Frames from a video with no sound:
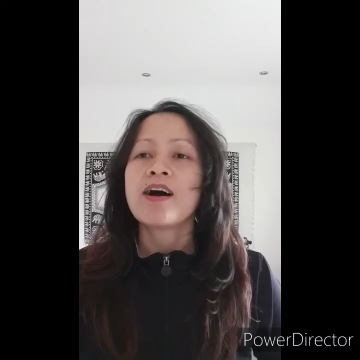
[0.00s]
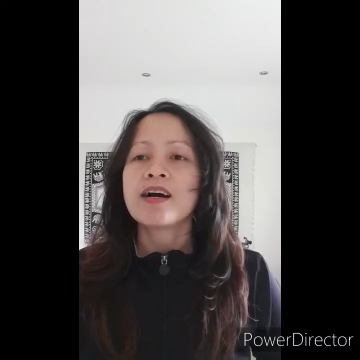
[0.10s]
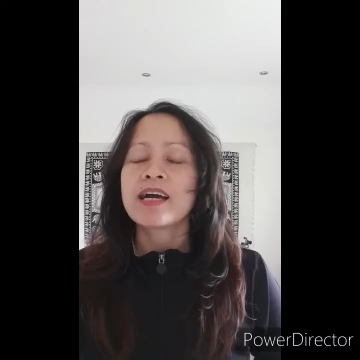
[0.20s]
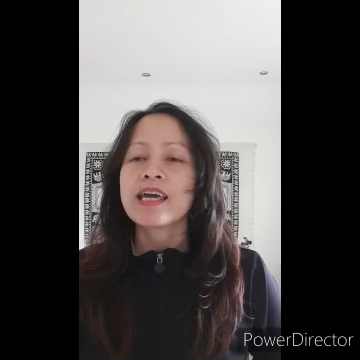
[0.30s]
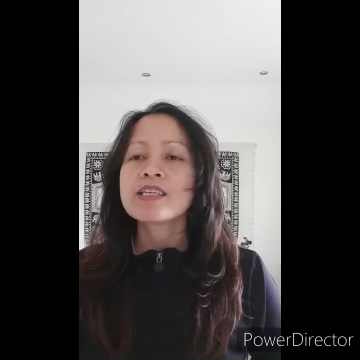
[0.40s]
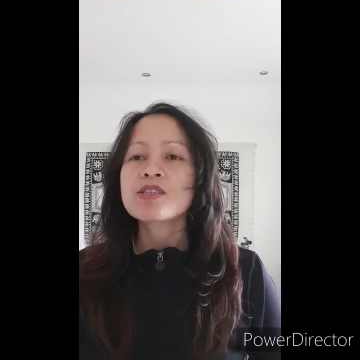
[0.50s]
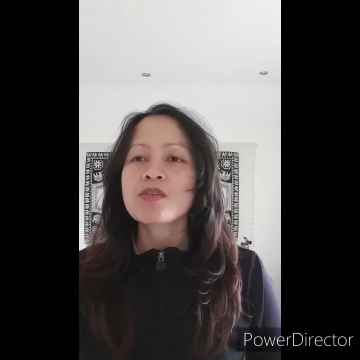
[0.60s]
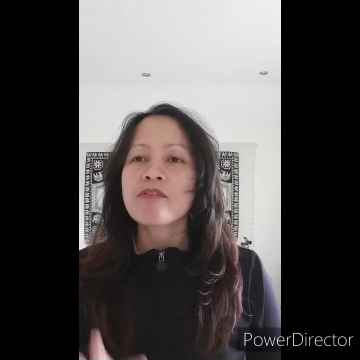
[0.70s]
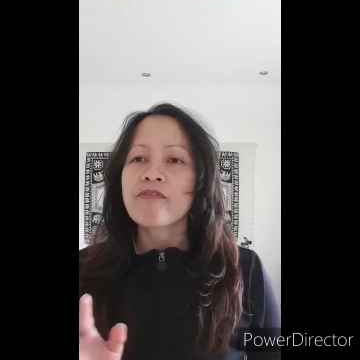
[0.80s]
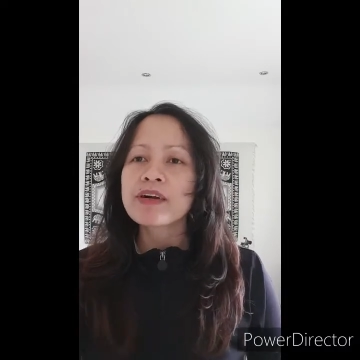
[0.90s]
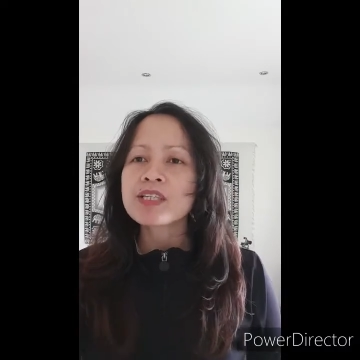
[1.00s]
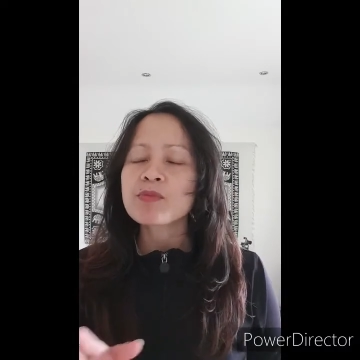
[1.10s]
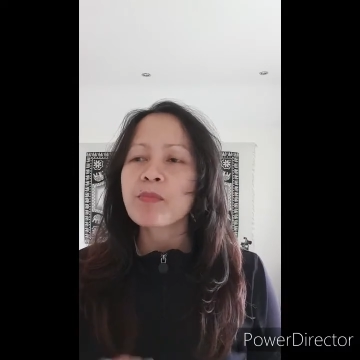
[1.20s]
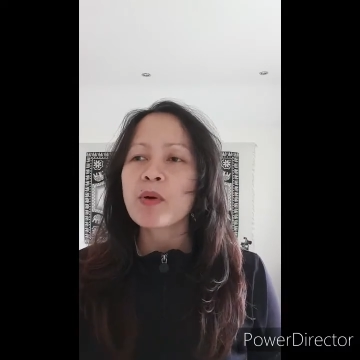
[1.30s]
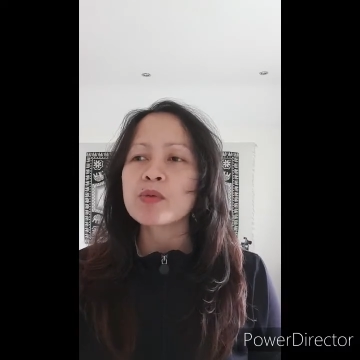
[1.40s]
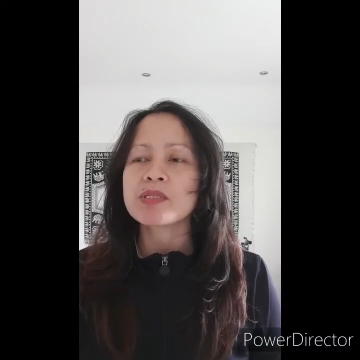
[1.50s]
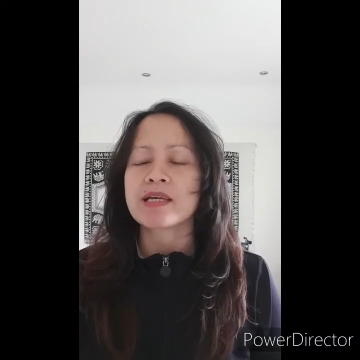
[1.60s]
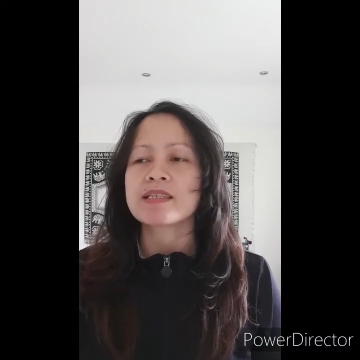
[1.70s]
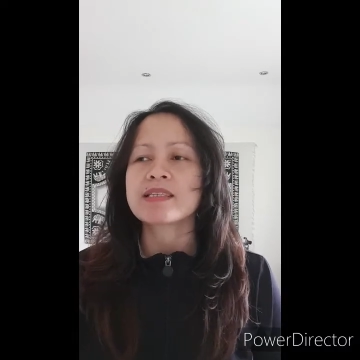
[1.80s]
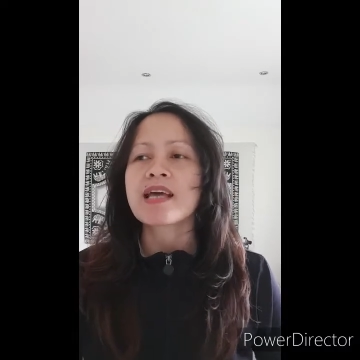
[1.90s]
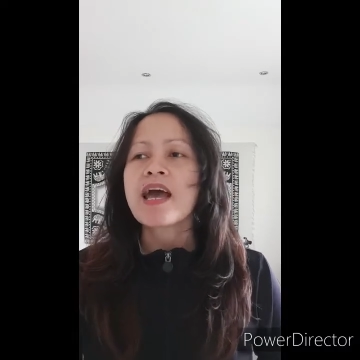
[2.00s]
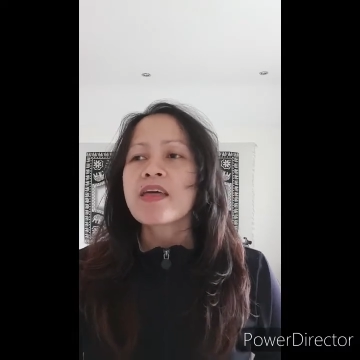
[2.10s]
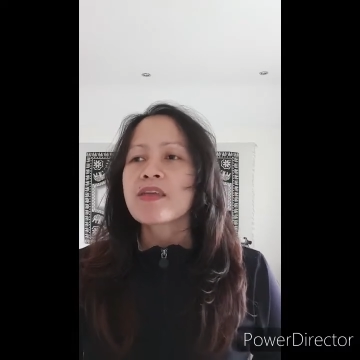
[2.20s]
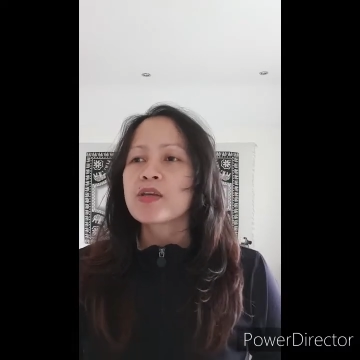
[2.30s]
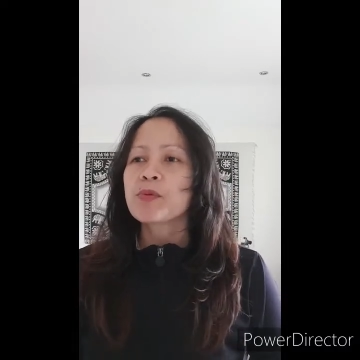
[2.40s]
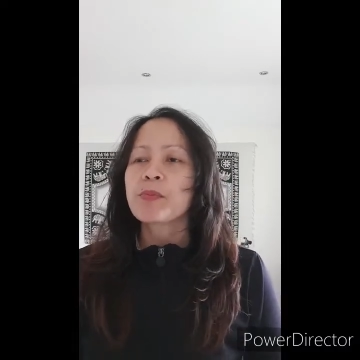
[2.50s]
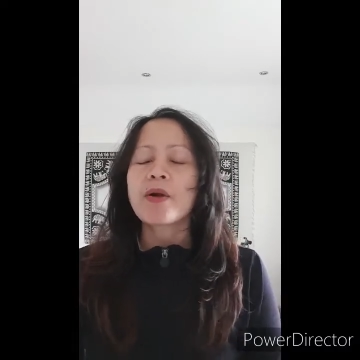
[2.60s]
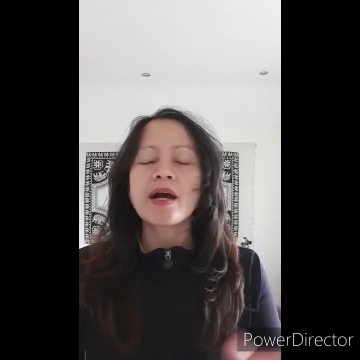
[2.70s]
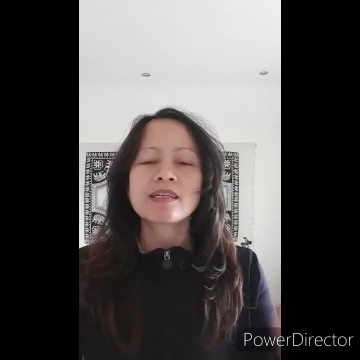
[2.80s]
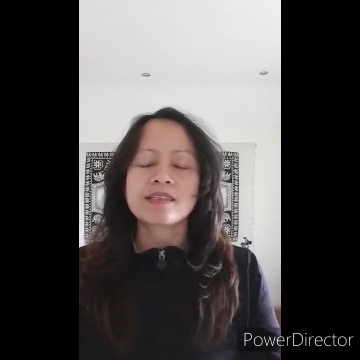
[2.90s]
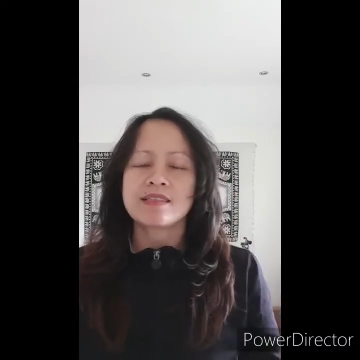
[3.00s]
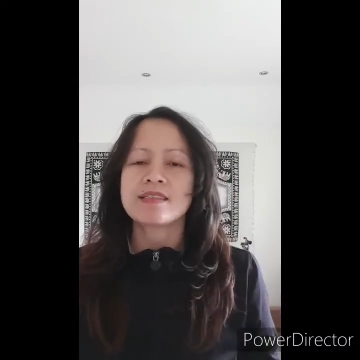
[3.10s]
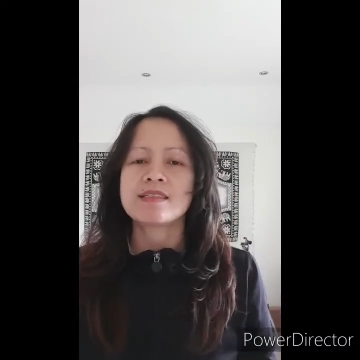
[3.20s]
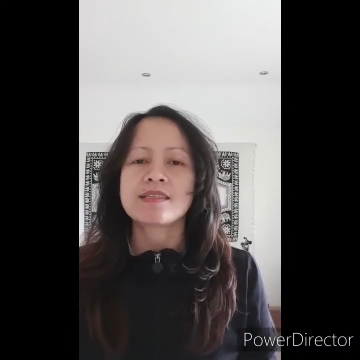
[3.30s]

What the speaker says: Okay, so the first poses that you practice